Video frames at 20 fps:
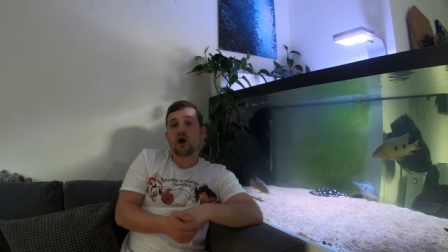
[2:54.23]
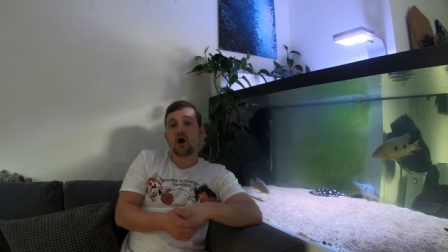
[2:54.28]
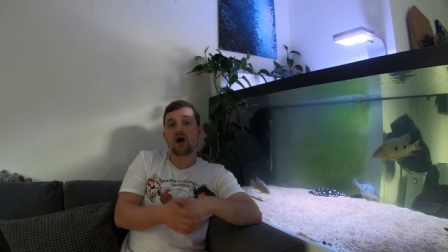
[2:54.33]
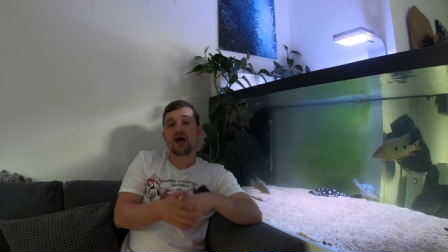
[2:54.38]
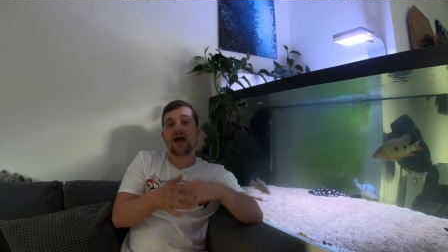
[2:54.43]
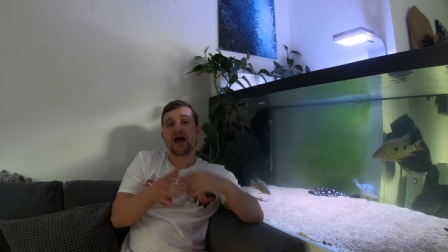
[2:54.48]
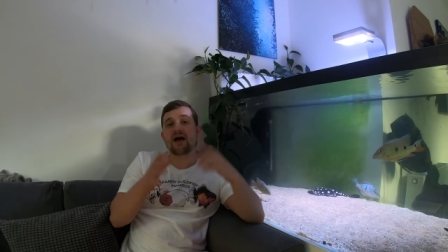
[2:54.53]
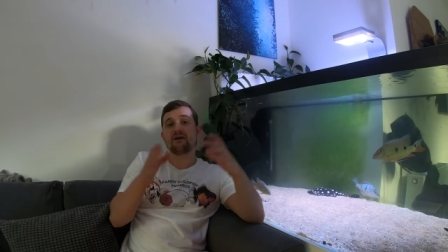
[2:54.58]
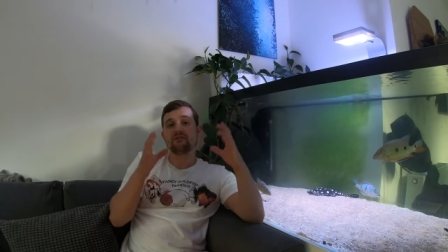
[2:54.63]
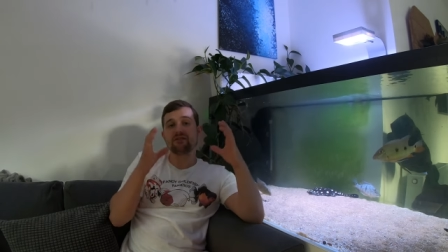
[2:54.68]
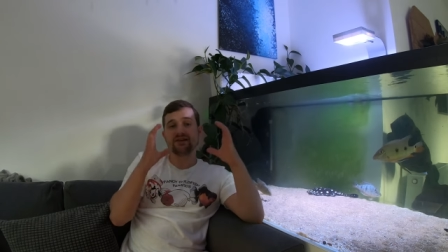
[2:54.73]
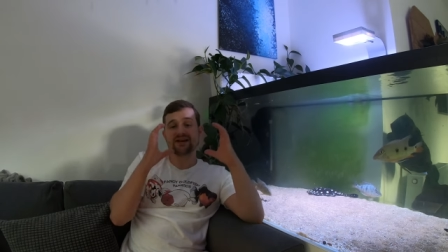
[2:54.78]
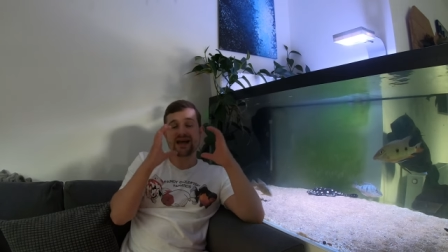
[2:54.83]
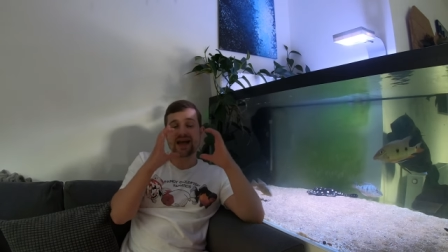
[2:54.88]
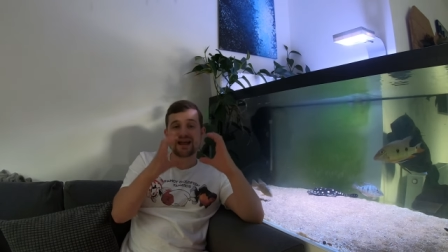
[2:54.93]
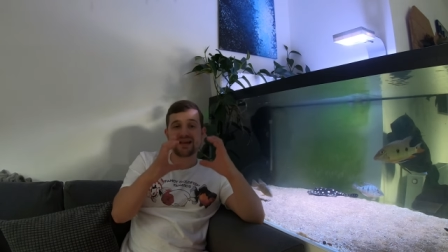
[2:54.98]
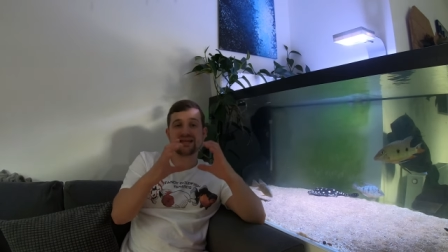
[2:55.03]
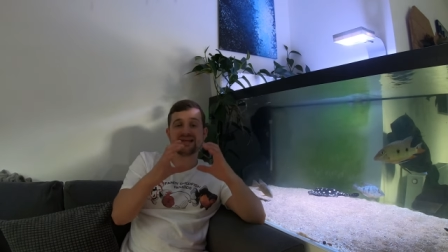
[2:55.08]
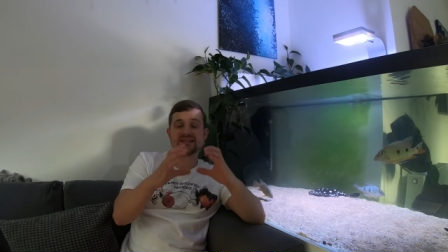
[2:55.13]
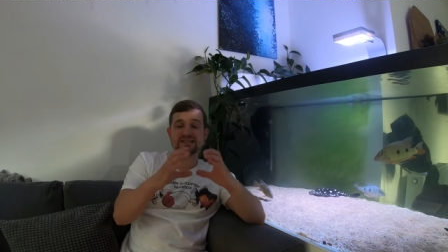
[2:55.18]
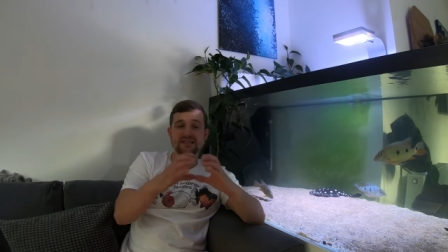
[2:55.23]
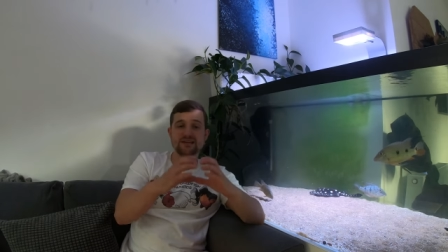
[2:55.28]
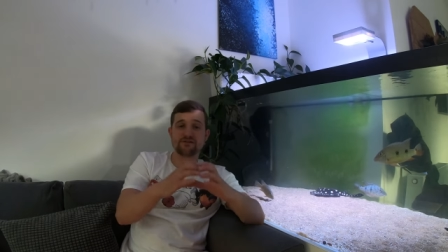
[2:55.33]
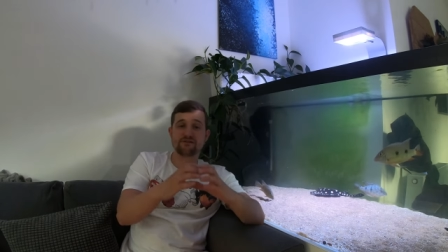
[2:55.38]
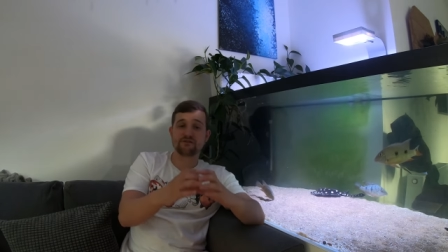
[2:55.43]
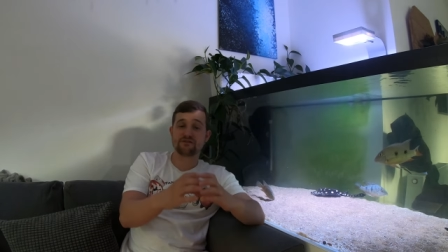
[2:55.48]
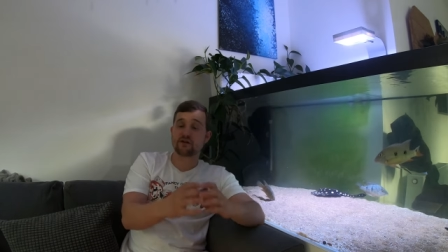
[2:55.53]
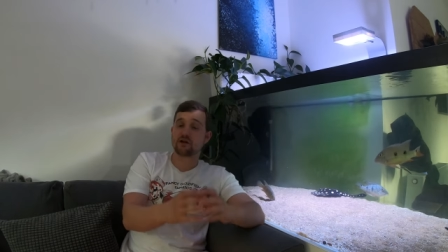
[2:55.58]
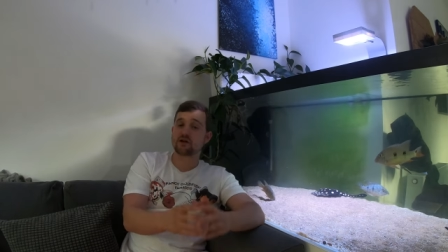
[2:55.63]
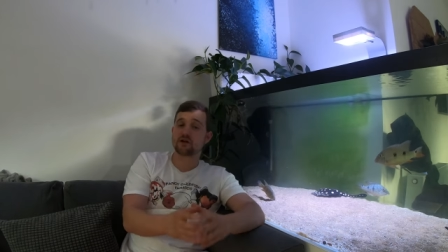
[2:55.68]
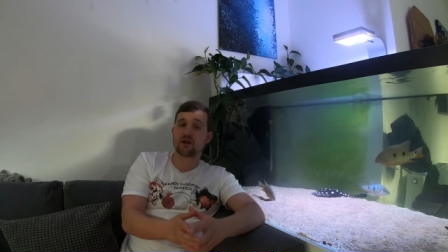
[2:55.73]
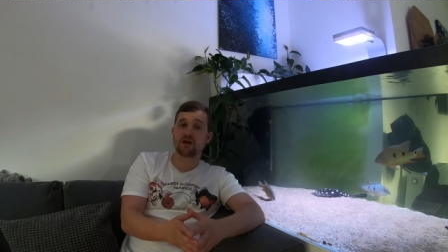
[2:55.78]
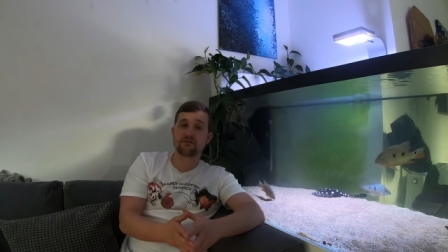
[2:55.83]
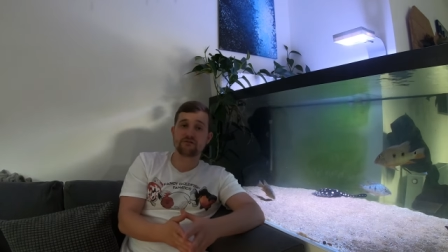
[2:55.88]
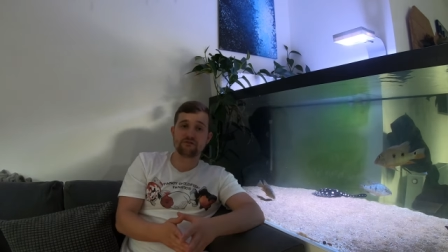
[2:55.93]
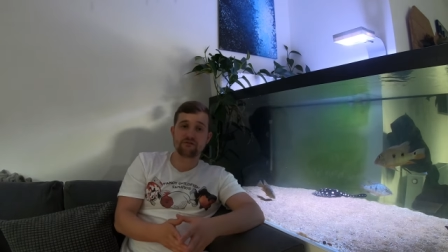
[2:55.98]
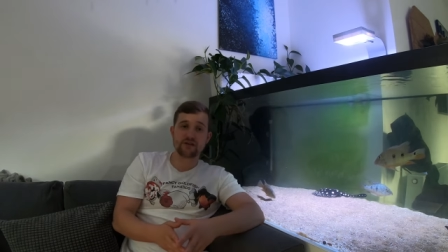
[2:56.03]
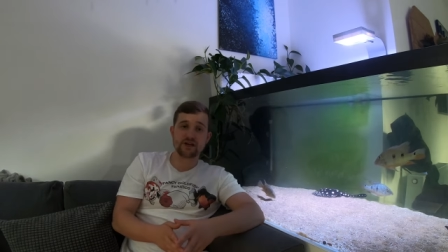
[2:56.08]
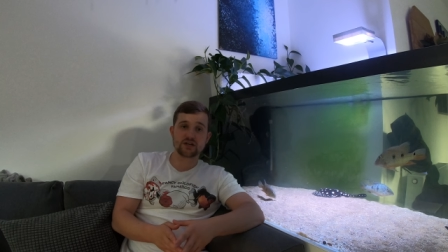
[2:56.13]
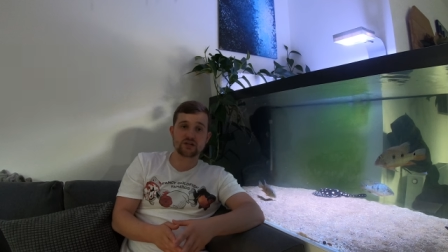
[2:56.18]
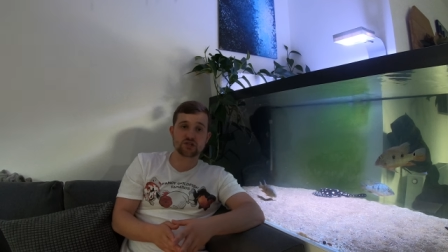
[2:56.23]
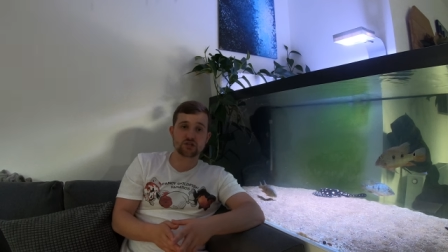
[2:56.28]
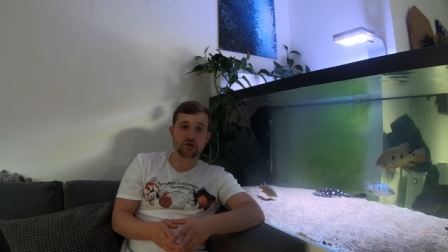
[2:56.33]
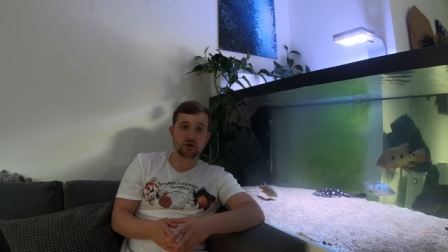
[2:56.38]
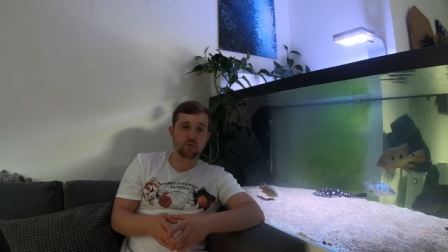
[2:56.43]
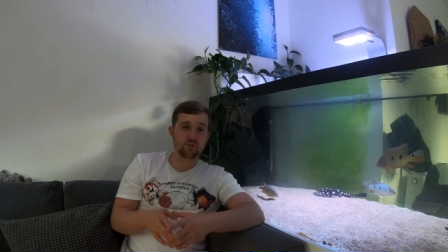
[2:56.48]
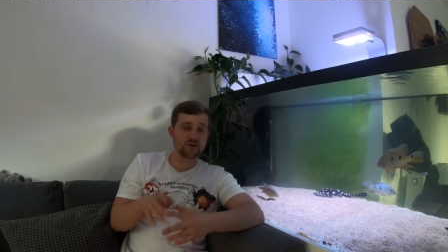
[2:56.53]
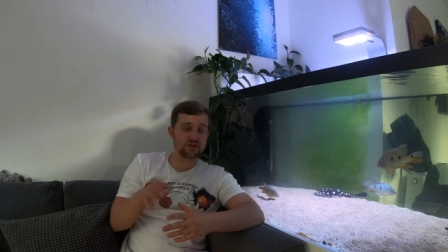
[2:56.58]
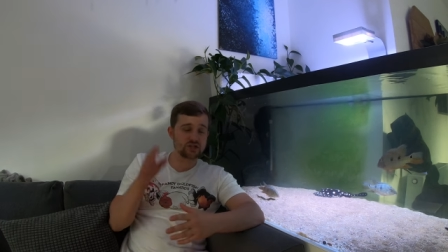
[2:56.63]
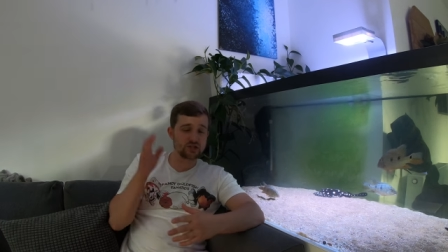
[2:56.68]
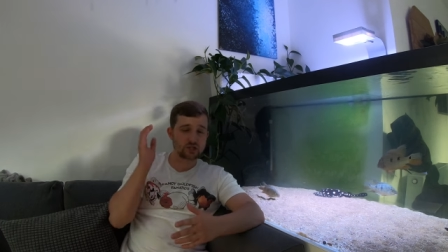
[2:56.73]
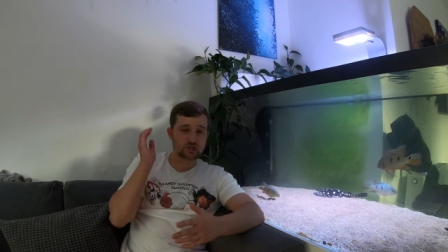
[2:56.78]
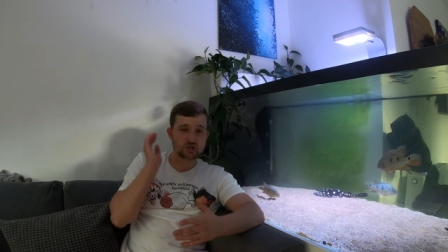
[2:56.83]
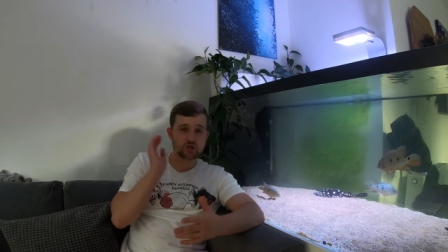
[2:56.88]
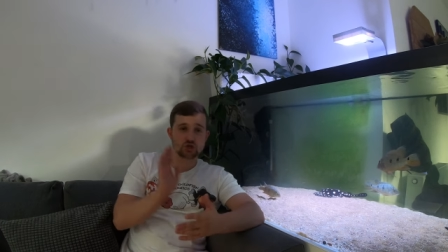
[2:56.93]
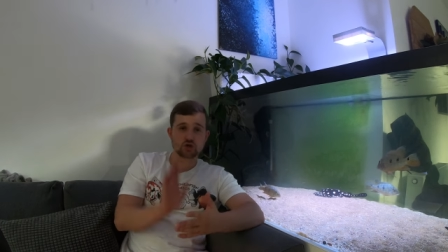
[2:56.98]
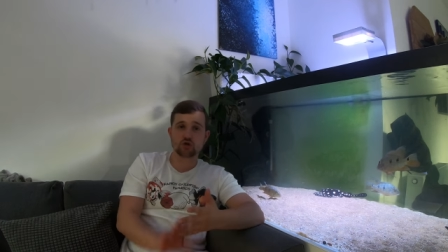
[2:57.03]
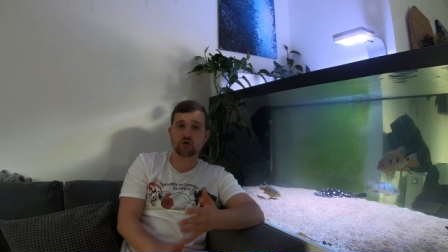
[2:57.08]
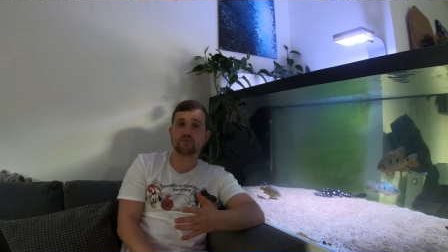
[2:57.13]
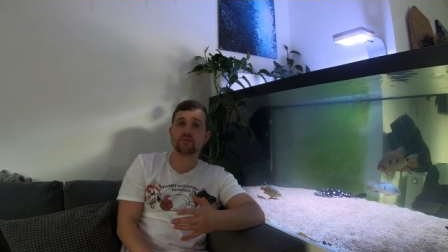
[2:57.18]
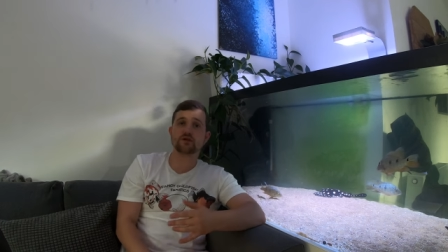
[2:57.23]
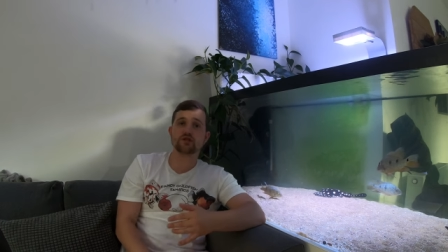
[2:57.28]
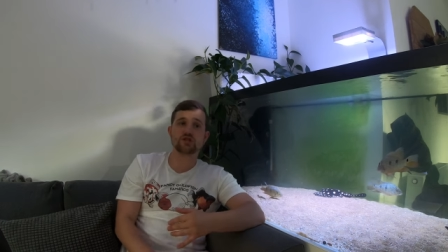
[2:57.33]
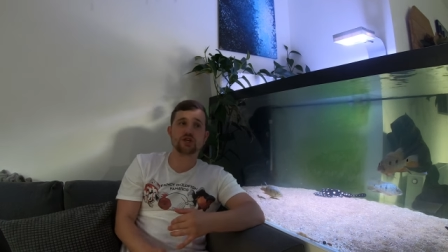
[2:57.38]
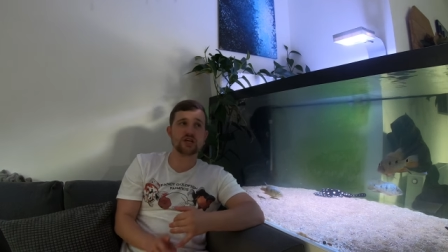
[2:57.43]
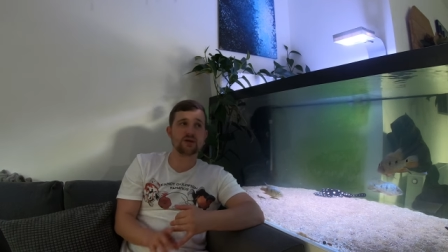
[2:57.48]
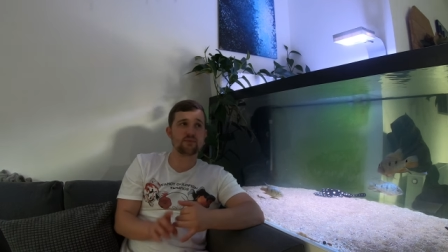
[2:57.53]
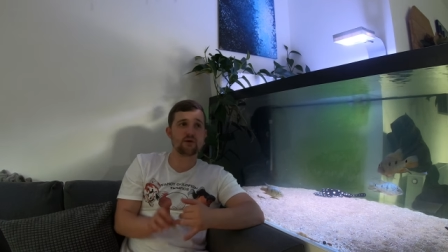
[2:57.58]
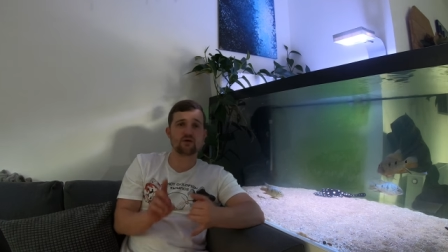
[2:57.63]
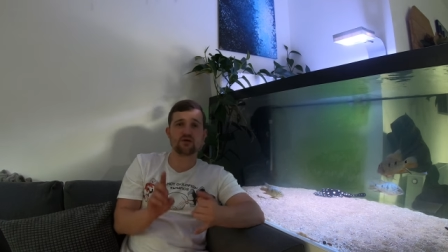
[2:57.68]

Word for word: I have an L E D floodlight fixture, which is super cheap,